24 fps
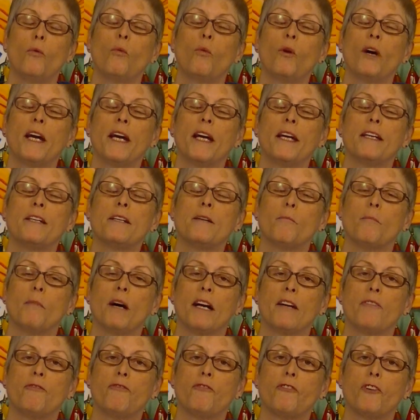when
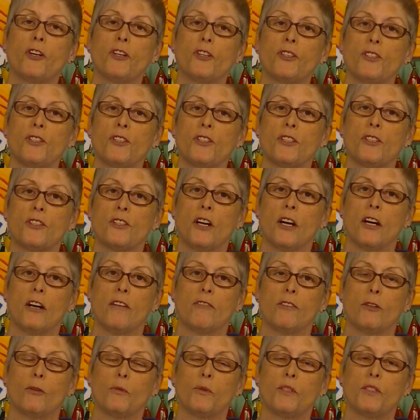my first
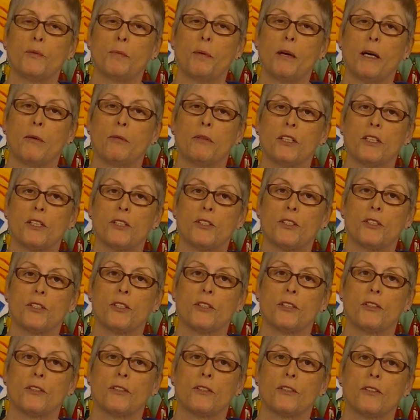novel was published.